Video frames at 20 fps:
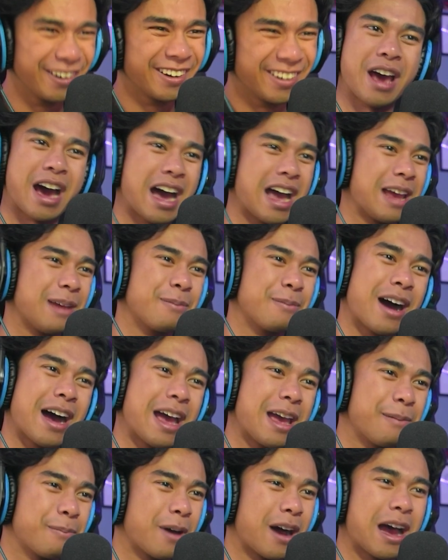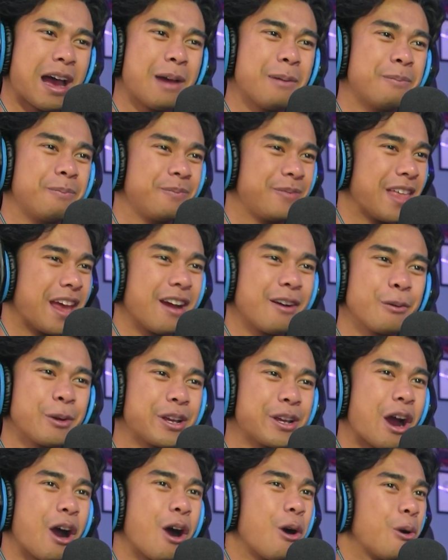Hype! Hype! Hype! There we
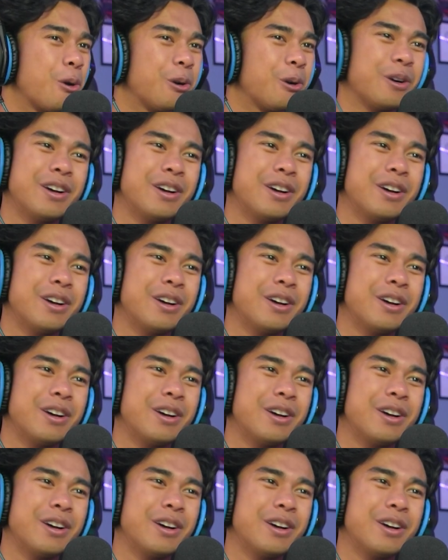go.